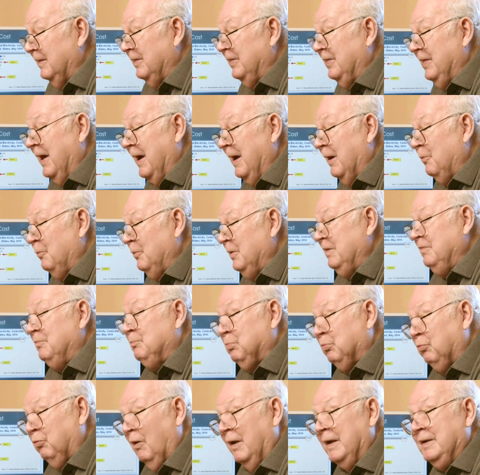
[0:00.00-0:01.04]
that we've
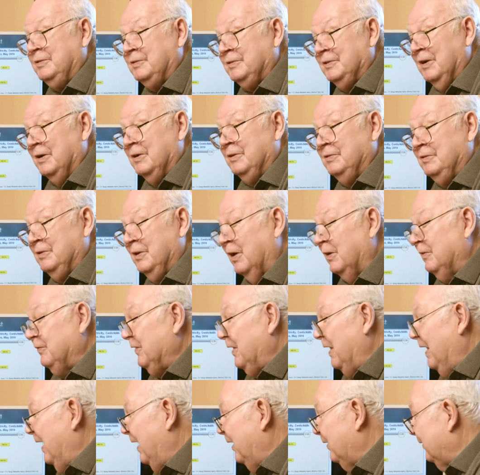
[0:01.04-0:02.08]
priced ourselves
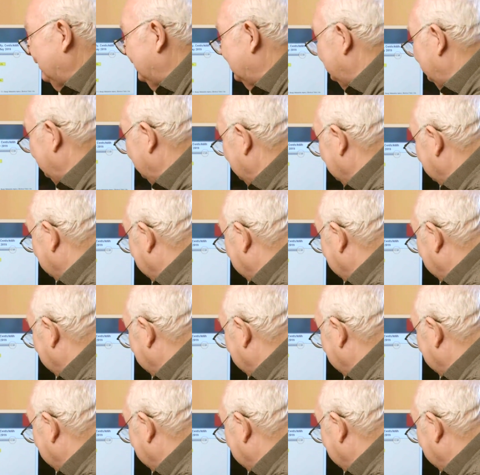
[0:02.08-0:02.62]
out of the